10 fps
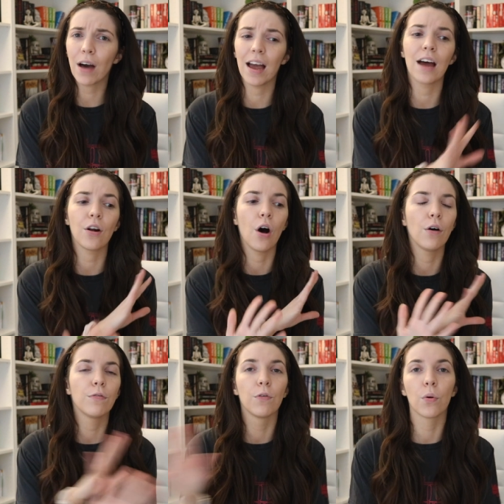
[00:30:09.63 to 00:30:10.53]
I had
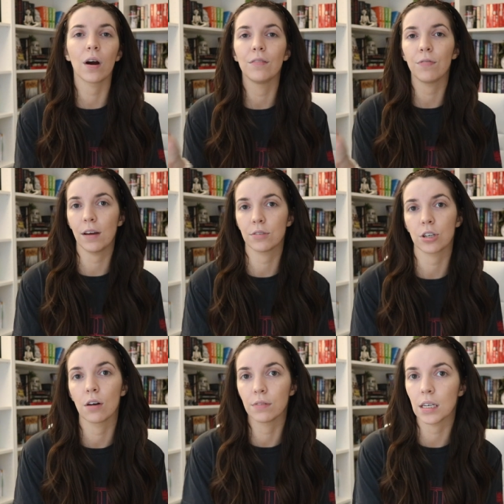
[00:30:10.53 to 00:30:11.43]
all 4- and
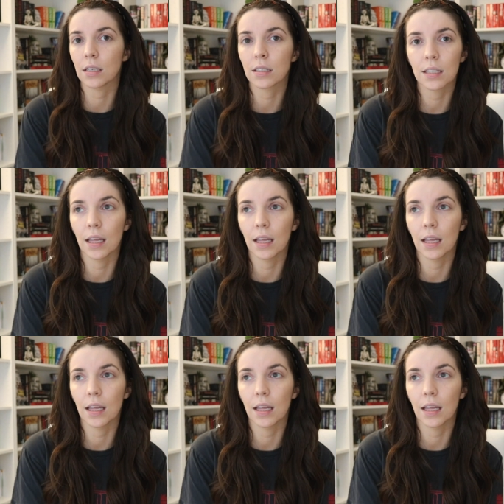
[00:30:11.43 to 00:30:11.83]
5-star reads.